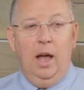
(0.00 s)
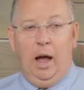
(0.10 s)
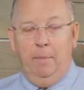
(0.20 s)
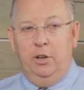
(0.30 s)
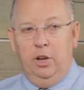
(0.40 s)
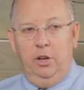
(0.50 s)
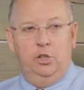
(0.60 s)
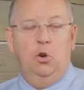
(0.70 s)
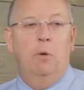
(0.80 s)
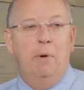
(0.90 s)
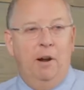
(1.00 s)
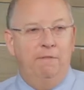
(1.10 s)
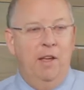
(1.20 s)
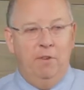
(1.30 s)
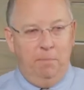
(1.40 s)
I'm going to tell you a story about our
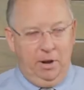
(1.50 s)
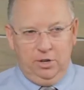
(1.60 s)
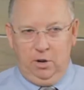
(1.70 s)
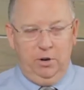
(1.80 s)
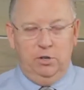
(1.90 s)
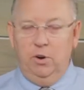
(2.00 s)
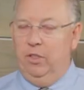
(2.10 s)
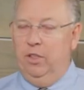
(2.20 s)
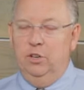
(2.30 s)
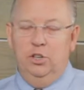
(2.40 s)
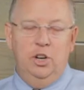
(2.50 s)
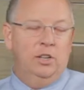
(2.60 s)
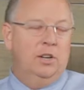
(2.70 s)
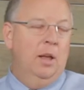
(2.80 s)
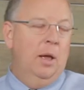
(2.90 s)
favorite Mexican restaurant that
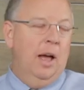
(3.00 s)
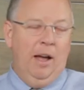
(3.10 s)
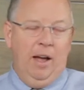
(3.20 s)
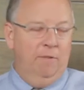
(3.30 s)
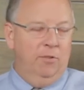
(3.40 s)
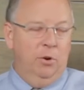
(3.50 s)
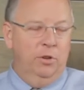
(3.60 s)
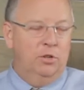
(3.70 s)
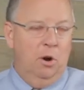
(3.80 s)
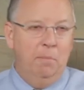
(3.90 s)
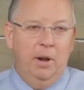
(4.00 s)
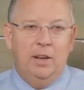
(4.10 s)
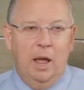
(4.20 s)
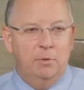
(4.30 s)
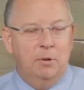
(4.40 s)
just, I, have told the story many
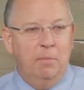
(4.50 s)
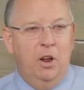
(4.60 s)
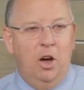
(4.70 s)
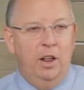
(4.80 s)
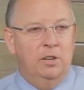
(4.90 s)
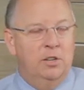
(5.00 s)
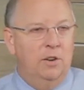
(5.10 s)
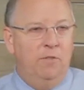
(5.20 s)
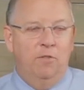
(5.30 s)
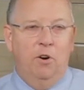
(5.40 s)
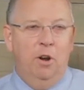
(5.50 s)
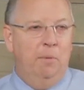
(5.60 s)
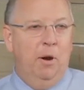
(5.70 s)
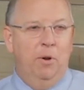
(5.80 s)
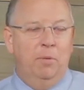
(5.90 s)
times to many audiences. If you've heard it,
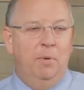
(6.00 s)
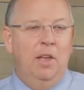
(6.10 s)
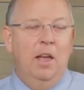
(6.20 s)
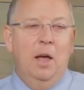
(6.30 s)
bear with me.